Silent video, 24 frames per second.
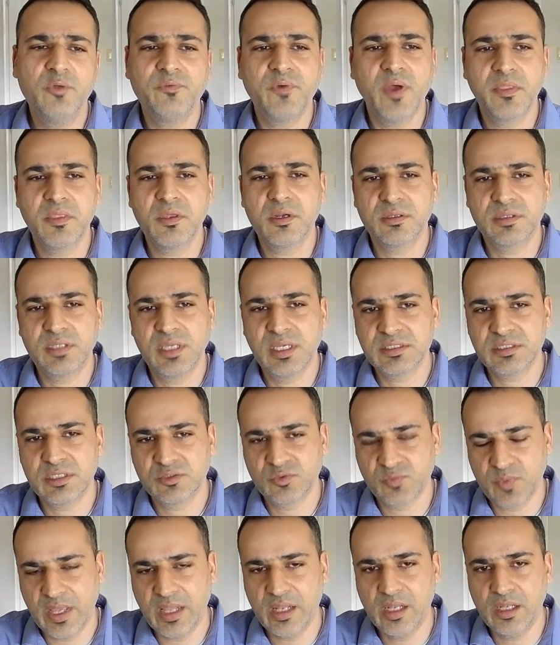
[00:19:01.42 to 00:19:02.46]
of other things as
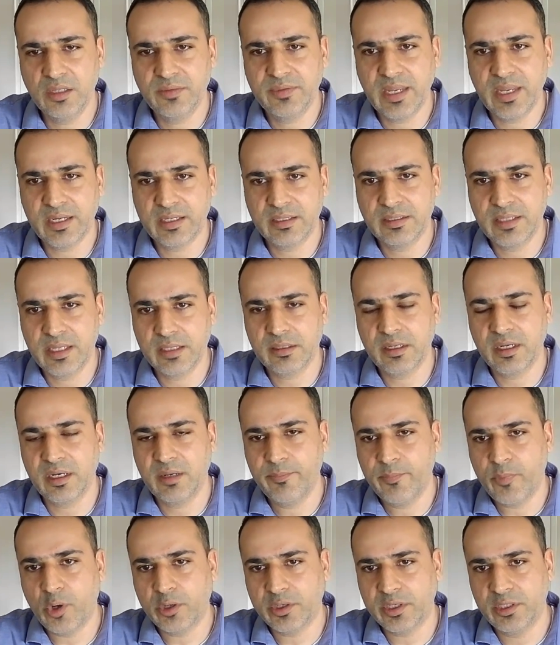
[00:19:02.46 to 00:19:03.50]
well that are
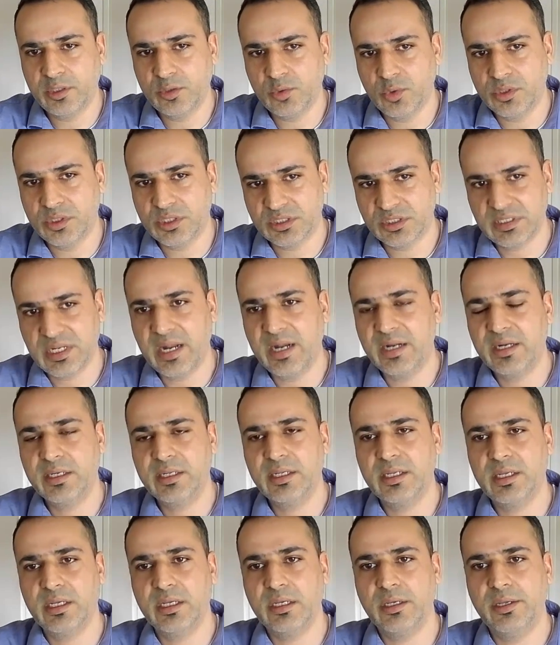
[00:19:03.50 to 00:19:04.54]
important to understand.
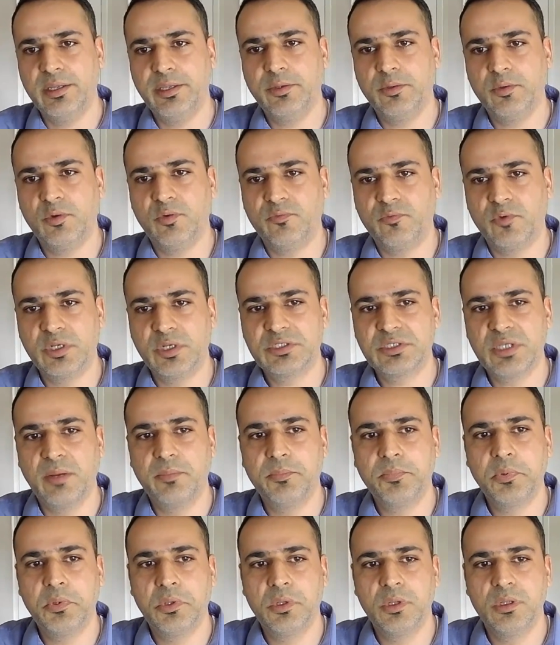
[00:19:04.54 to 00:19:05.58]
For
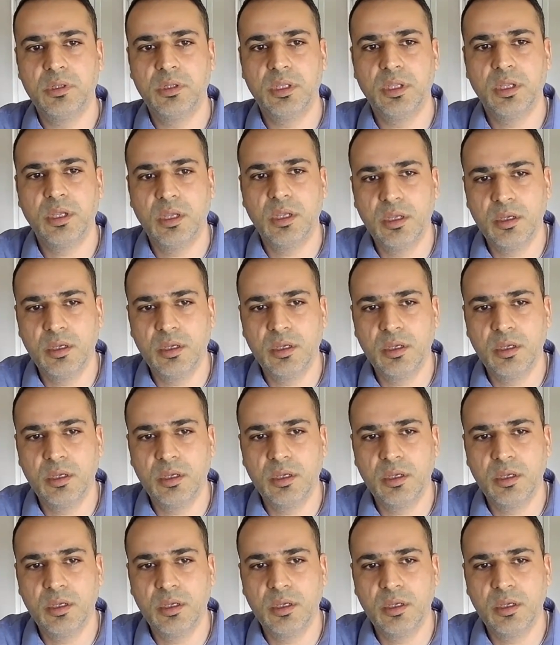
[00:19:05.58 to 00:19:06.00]
example,